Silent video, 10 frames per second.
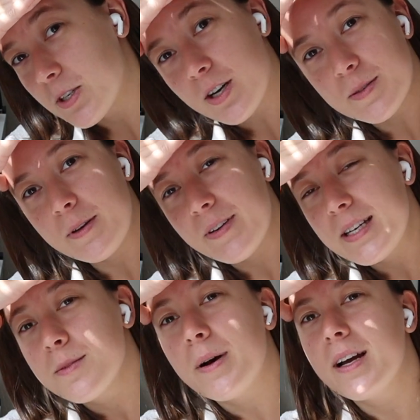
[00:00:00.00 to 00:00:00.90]
across my
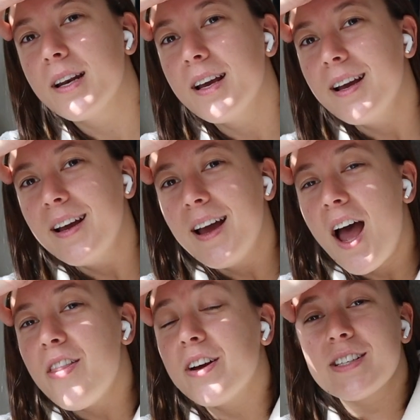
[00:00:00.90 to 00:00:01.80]
face, but
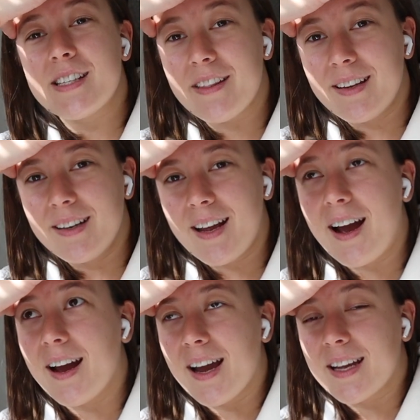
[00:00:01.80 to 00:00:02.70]
there's nothing
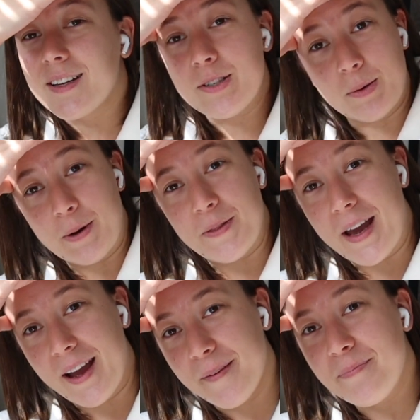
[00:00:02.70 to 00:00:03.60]
I can do about
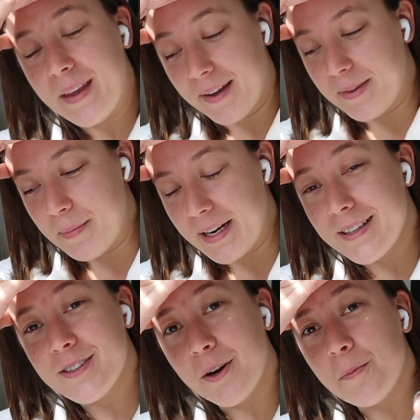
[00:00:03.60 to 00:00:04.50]
that at the
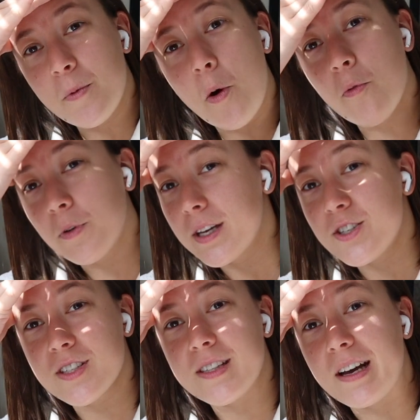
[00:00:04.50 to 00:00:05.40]
minute. So hopefully it's
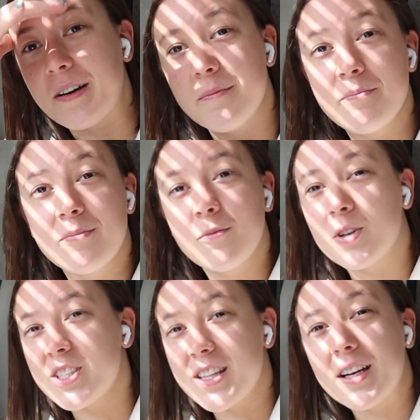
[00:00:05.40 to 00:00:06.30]
just
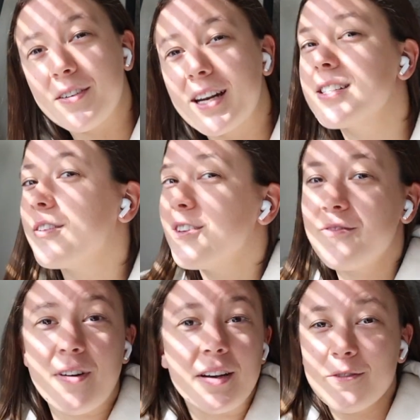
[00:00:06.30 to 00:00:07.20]
we'll just think of it as a
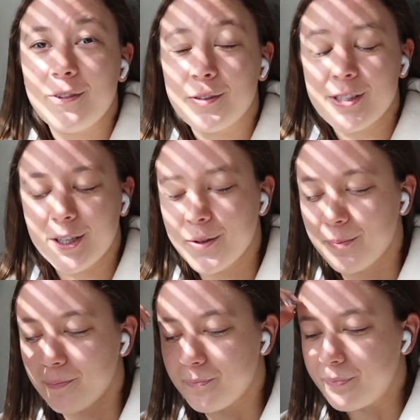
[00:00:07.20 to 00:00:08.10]
fun filter.
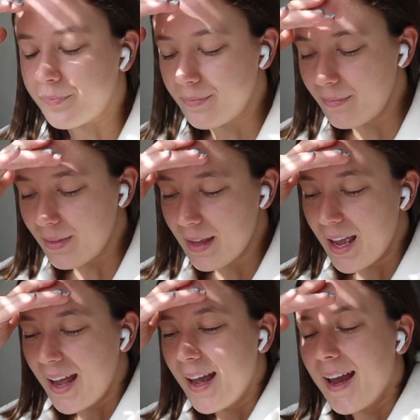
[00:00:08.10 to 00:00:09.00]

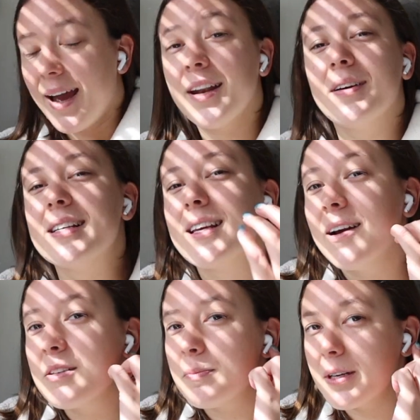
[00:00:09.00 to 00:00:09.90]
Anyways,
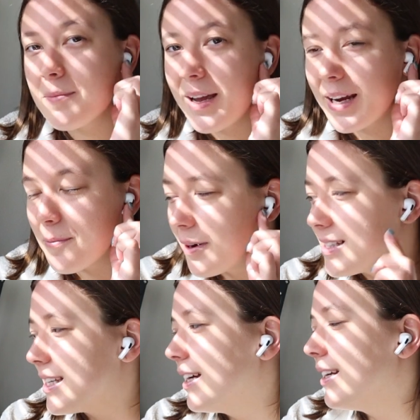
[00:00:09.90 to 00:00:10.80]
I was putting my
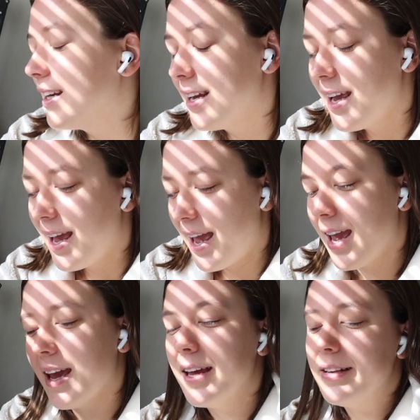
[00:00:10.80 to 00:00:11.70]
AirPods in
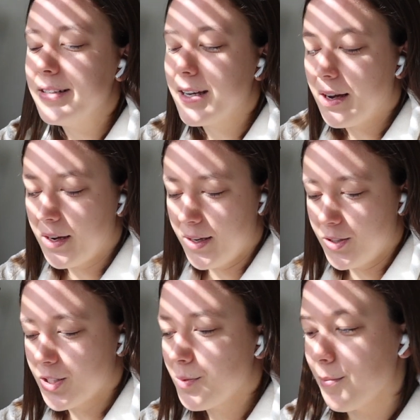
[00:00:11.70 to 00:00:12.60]
and I
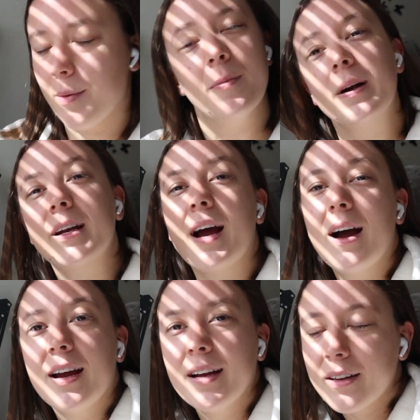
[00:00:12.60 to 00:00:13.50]
just remembered
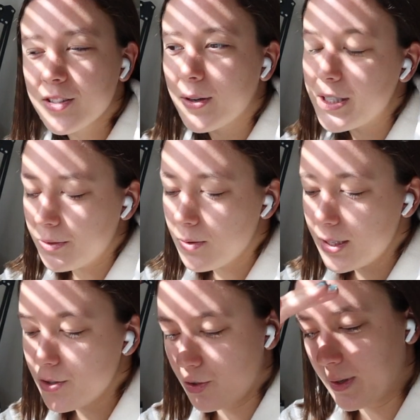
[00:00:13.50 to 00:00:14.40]
I do
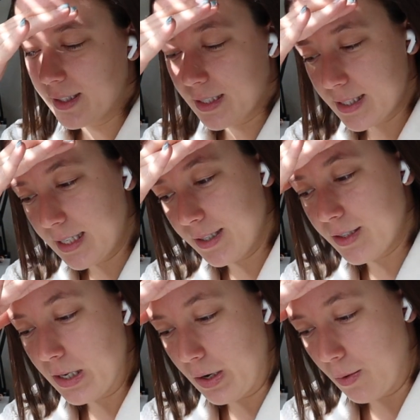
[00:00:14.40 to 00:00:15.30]
enjoy listening
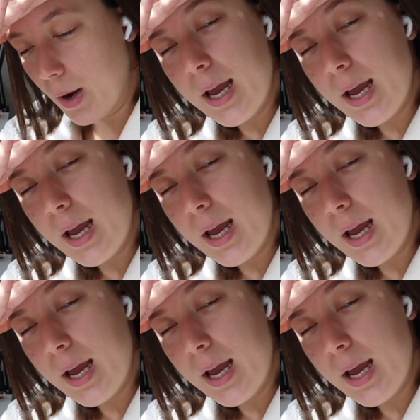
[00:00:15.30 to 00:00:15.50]
to